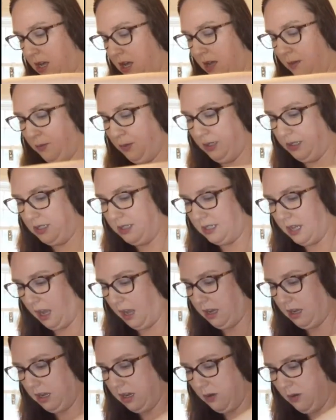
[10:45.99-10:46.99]

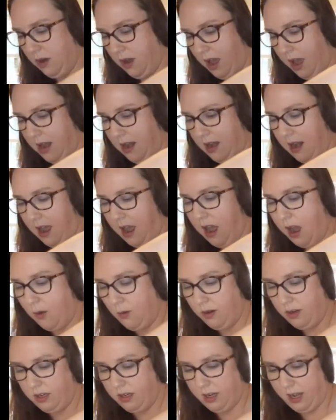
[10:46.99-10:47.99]
Prosecco, and now we're
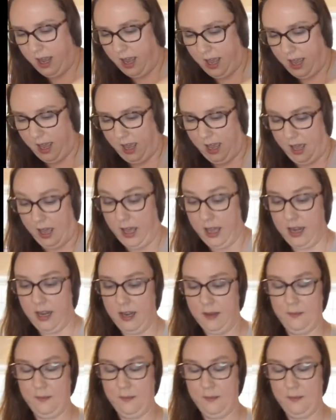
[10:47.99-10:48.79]
gonna add